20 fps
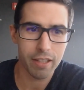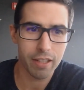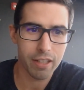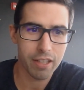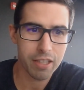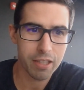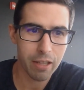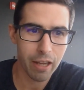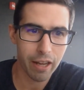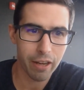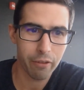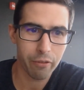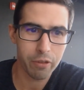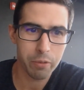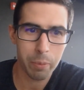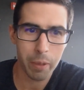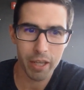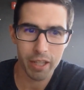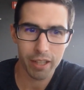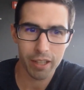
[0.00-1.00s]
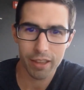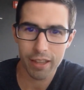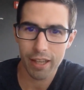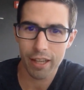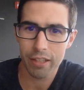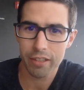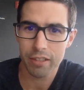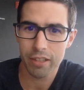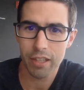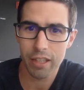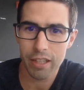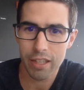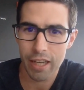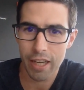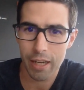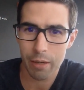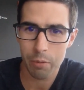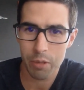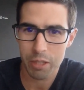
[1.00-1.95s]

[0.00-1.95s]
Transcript: and instead of spending $1,000 a day,